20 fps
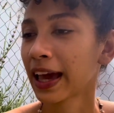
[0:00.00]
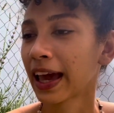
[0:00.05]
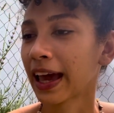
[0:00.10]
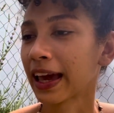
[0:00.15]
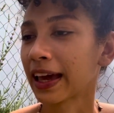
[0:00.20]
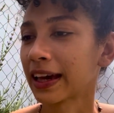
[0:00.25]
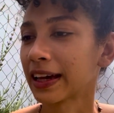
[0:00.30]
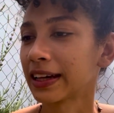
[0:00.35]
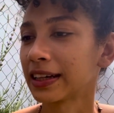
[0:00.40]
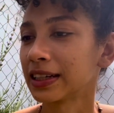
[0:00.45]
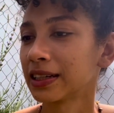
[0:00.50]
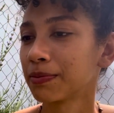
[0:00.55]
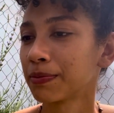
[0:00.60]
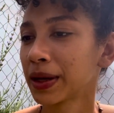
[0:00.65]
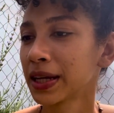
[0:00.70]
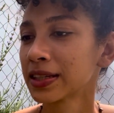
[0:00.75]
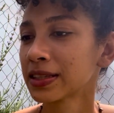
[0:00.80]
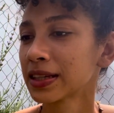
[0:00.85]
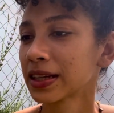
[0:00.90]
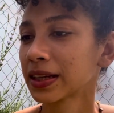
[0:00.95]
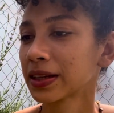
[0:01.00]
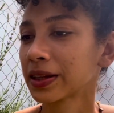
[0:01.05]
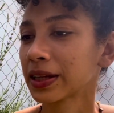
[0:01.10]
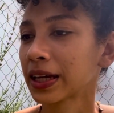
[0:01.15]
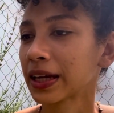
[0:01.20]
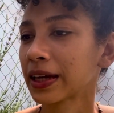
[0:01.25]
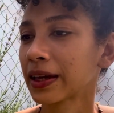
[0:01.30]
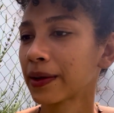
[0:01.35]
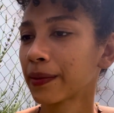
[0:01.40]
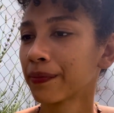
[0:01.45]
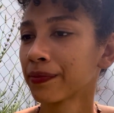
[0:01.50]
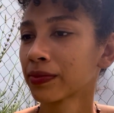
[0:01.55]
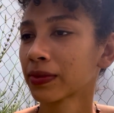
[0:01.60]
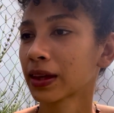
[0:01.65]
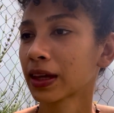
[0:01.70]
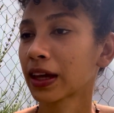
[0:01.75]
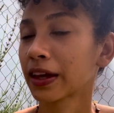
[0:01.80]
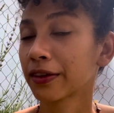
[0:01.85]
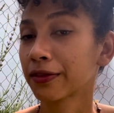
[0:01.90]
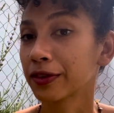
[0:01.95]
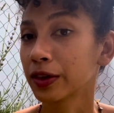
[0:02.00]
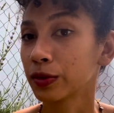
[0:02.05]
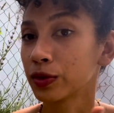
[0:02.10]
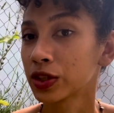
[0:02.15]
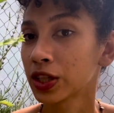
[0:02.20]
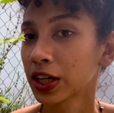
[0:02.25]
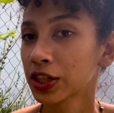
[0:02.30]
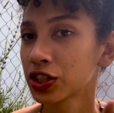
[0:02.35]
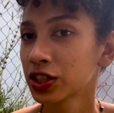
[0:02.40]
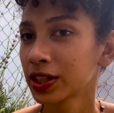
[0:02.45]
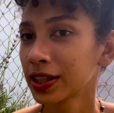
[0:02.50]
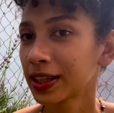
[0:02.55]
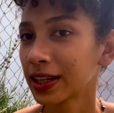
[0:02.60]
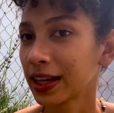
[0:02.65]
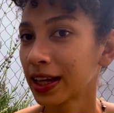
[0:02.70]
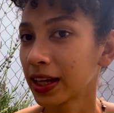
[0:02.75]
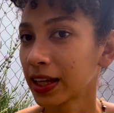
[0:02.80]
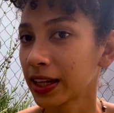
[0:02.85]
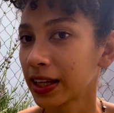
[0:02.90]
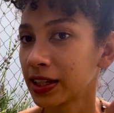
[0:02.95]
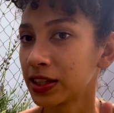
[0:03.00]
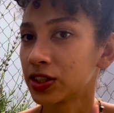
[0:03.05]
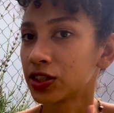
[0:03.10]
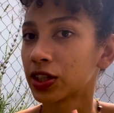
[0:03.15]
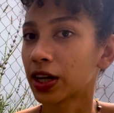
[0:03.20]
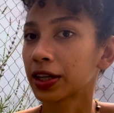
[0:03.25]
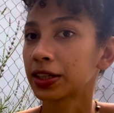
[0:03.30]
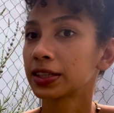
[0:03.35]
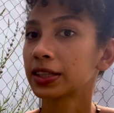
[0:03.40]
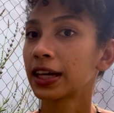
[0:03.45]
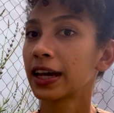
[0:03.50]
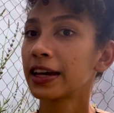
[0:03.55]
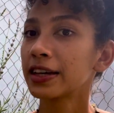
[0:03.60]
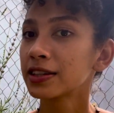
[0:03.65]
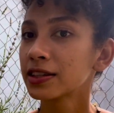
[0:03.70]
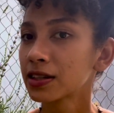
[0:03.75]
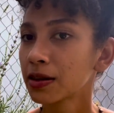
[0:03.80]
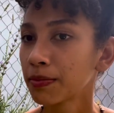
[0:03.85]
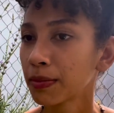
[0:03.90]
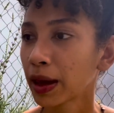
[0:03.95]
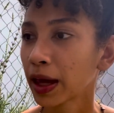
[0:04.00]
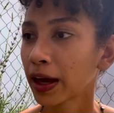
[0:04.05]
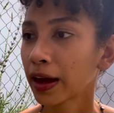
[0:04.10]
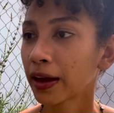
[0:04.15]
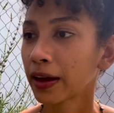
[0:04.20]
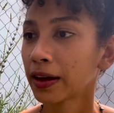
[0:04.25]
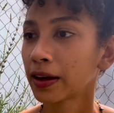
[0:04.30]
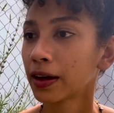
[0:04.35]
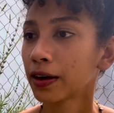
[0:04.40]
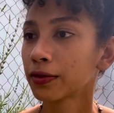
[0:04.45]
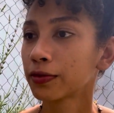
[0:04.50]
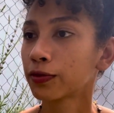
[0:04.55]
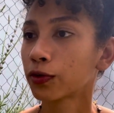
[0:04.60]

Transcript: and basically if you touch it, it injects histamine,